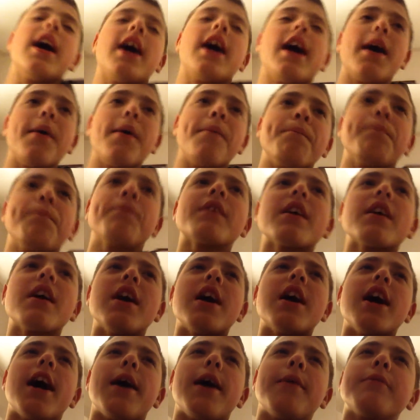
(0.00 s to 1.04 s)
I'm
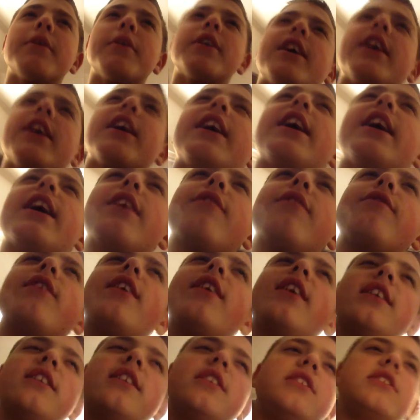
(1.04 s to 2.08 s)
gonna give
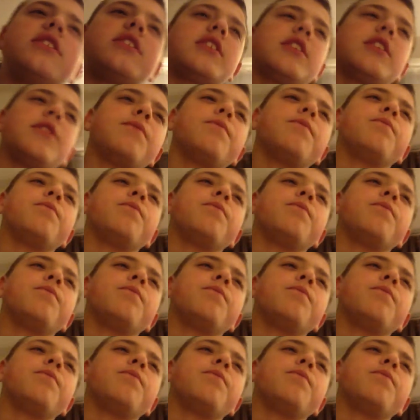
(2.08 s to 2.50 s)
it.